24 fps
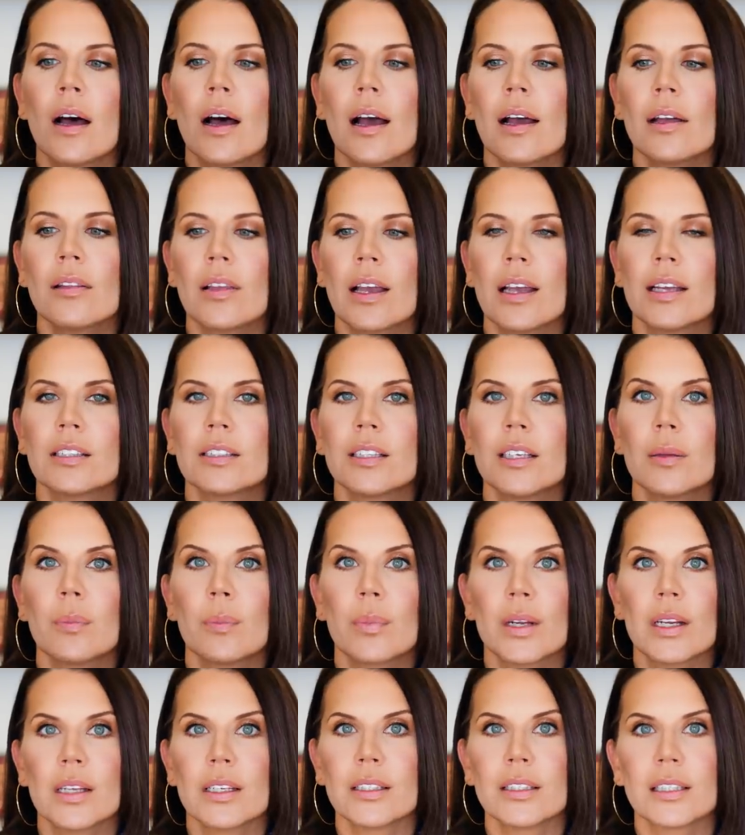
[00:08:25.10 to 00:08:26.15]
I liked it,
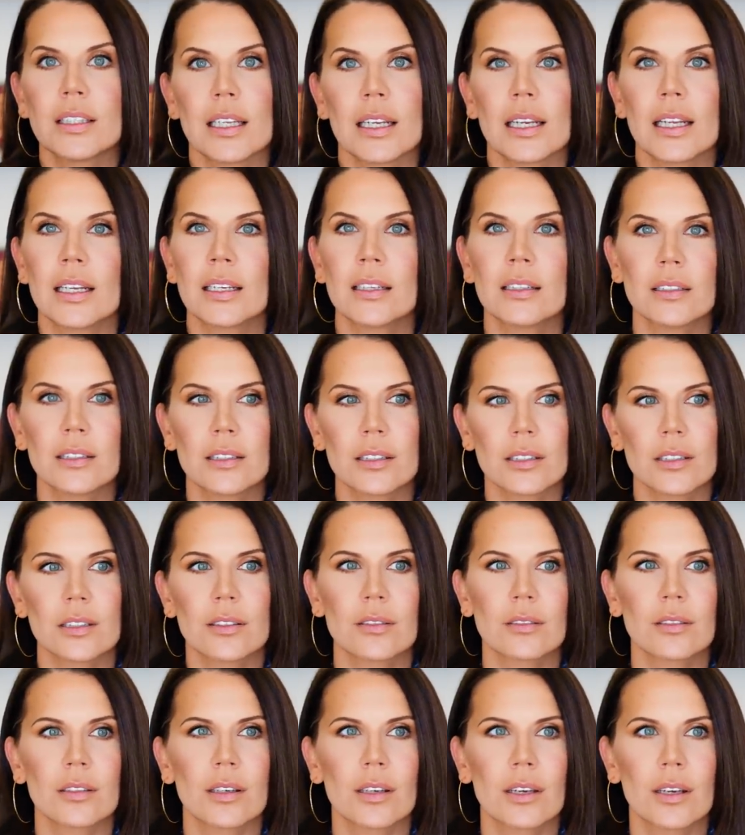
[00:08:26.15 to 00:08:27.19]
but it
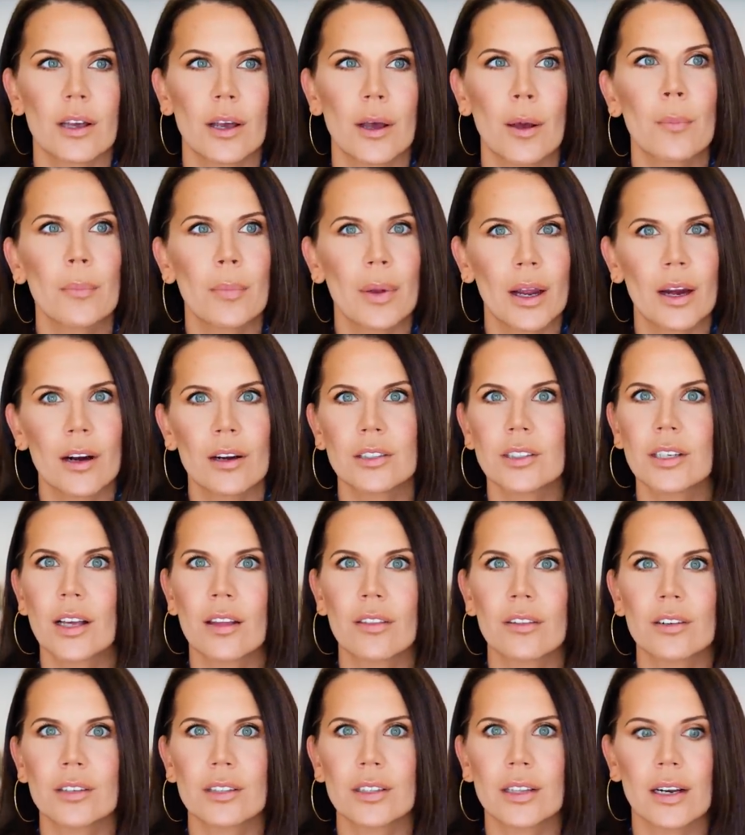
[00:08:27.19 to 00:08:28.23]
didn't compared to
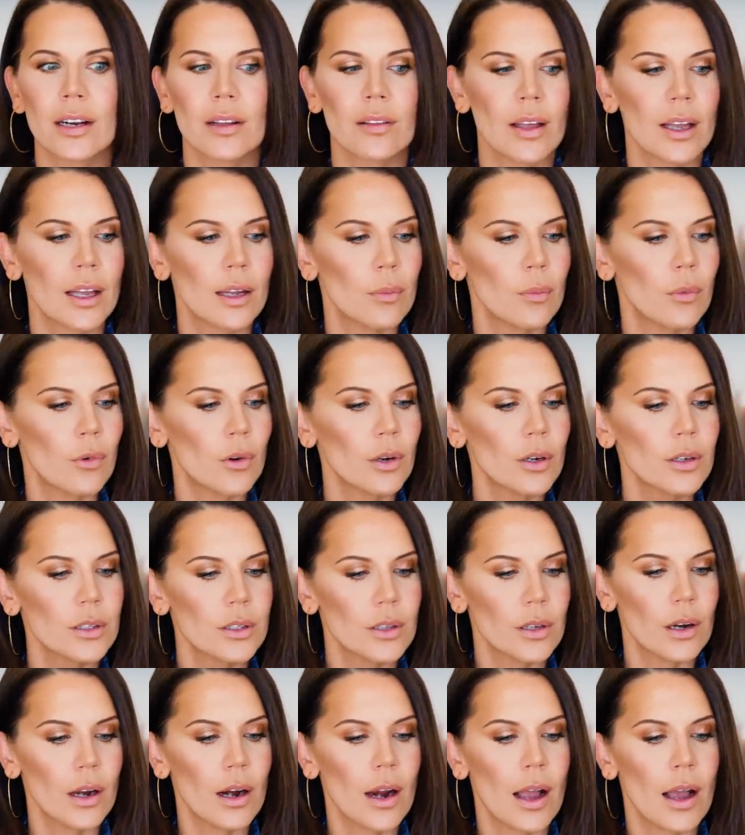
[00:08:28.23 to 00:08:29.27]
others that I like more.
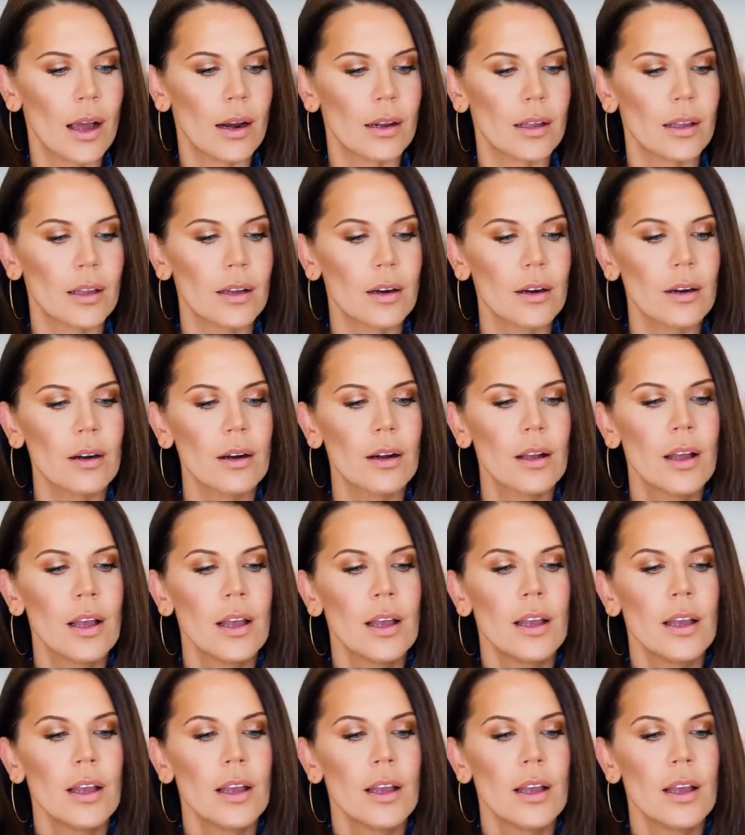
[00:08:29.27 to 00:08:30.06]
So you're out of here.